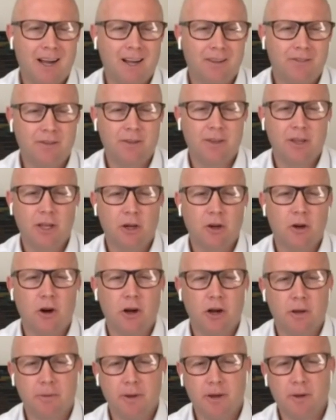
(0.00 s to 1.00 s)
parts of the
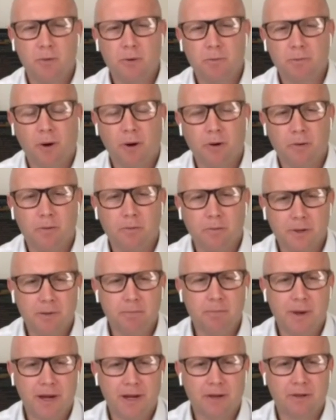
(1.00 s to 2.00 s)
economy will
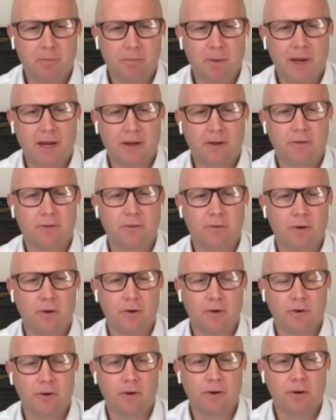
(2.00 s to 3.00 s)
probably bounce back
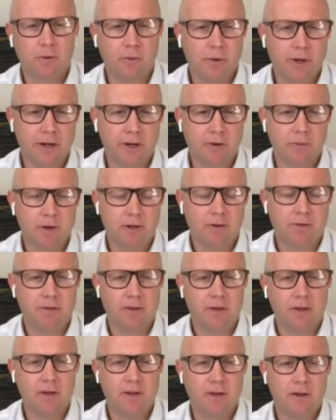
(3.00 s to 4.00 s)
stronger and quicker
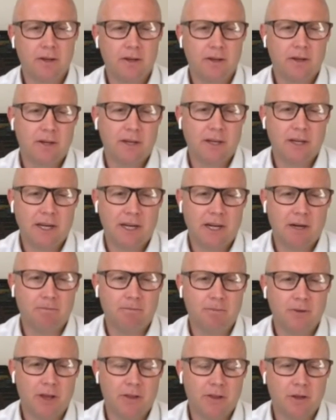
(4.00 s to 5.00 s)
once the
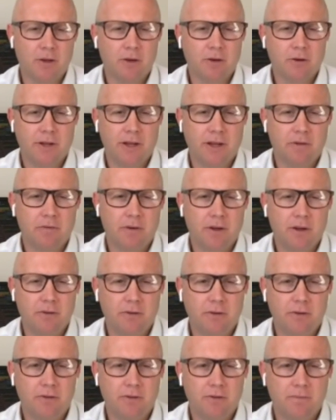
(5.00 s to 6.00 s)
lockdown
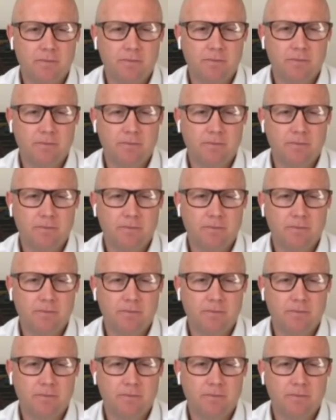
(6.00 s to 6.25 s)
finishes.